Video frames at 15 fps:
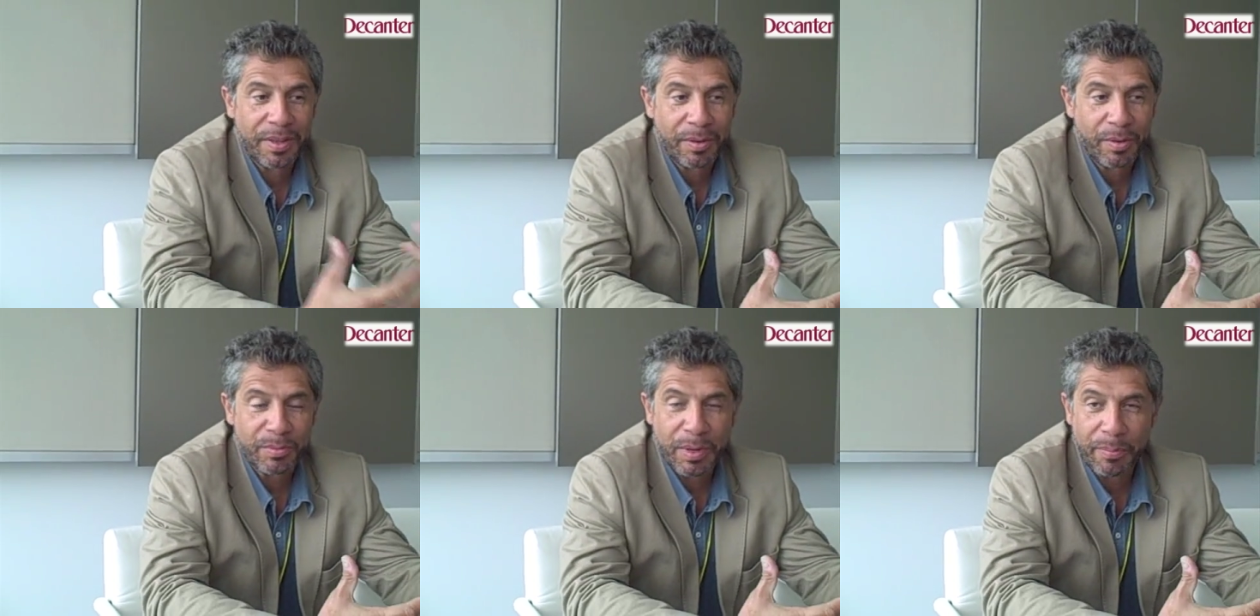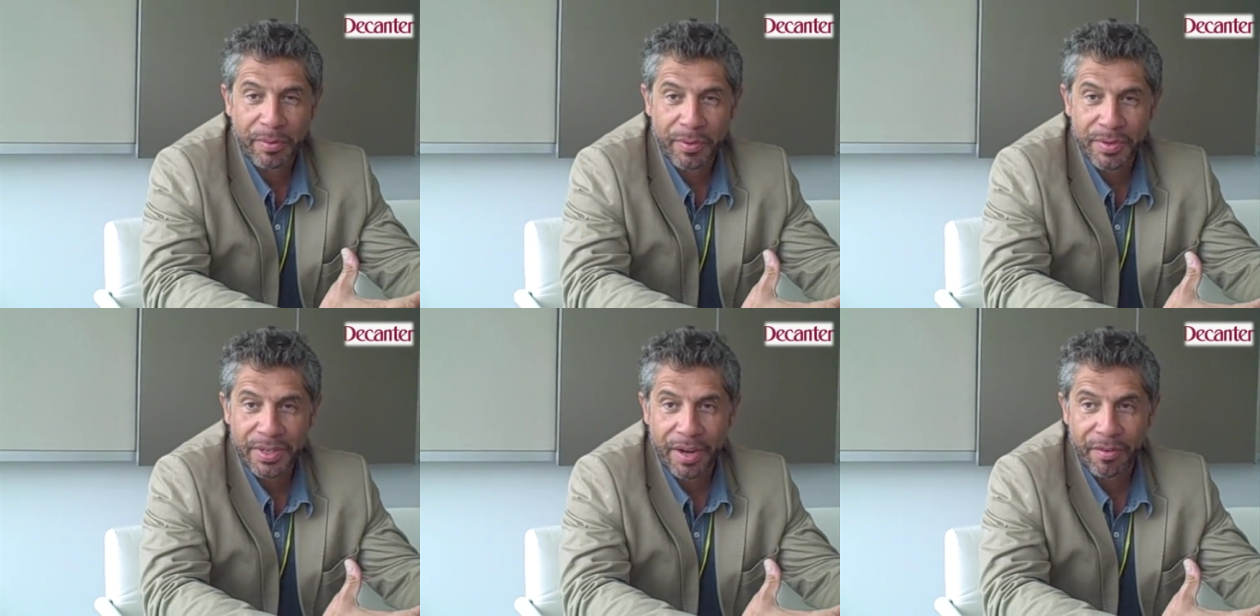that was my
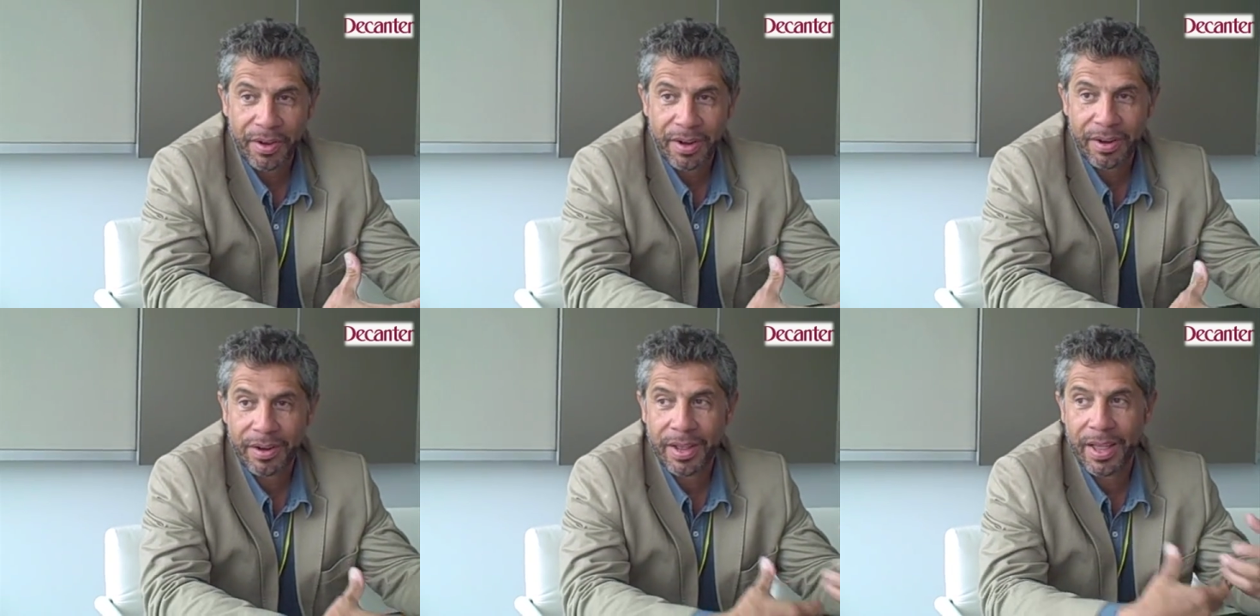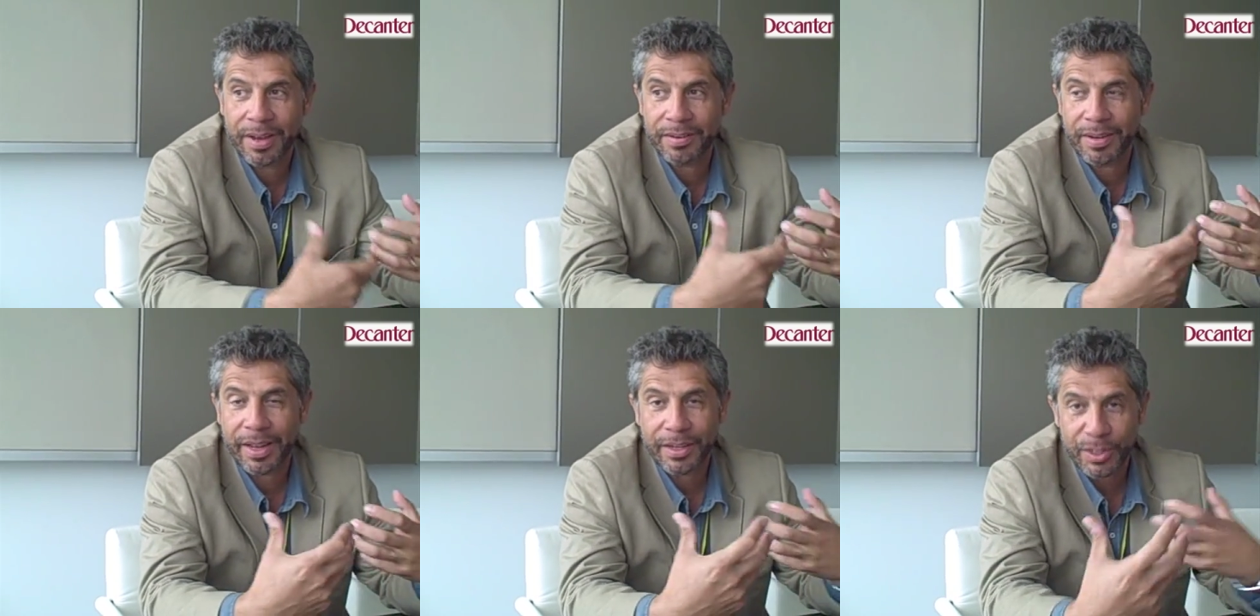previous career,
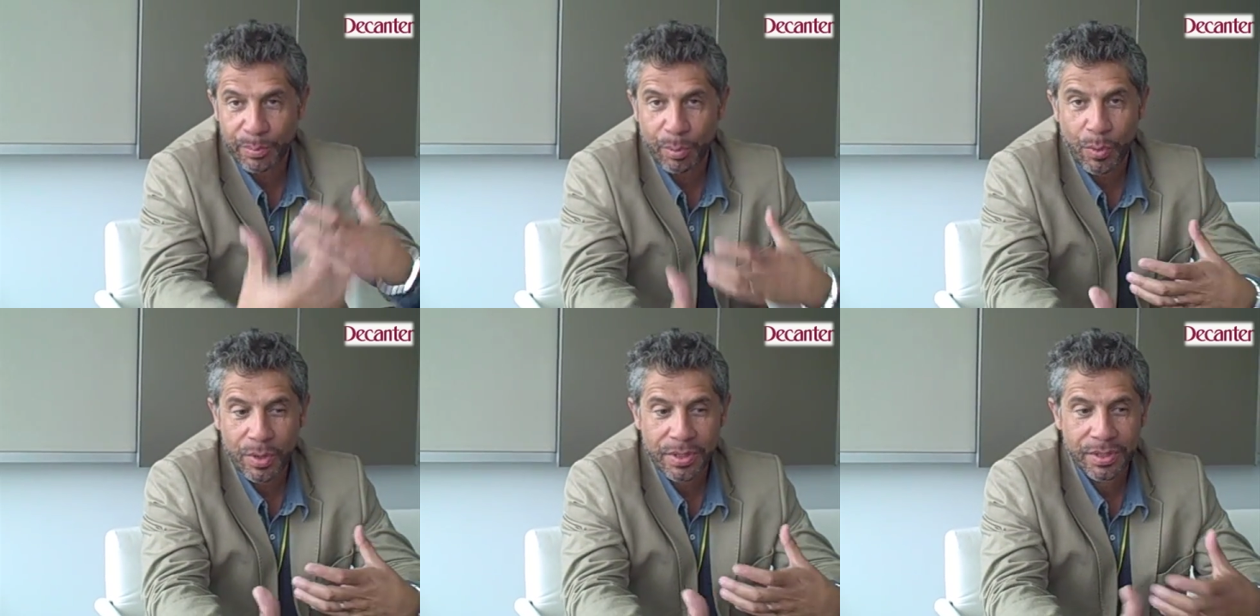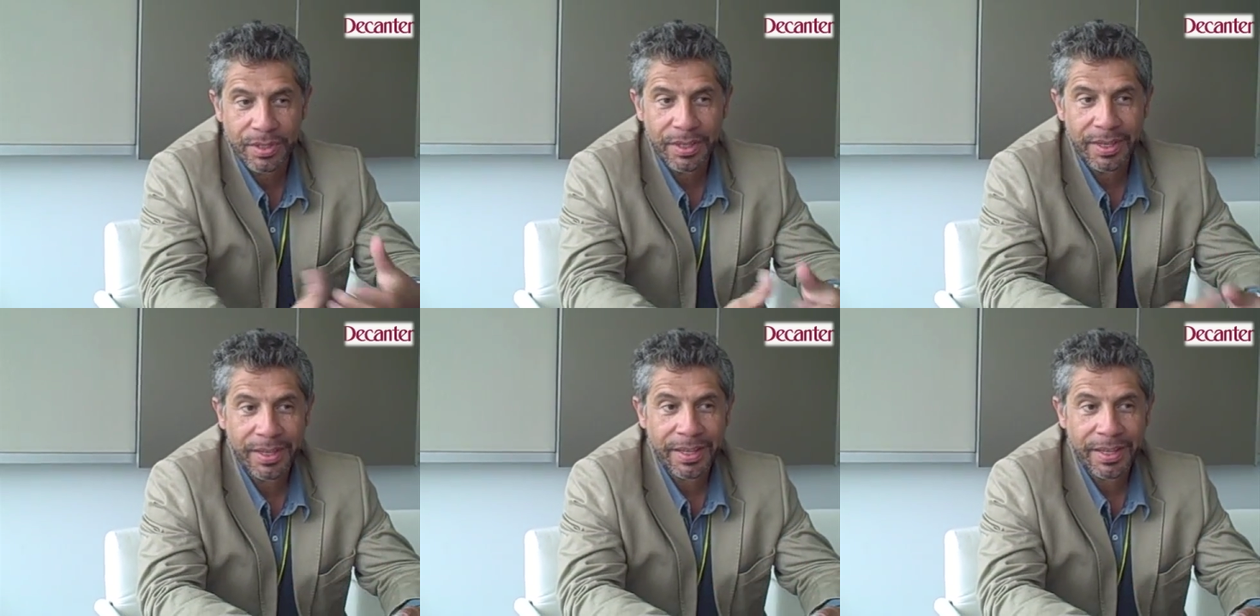and sports,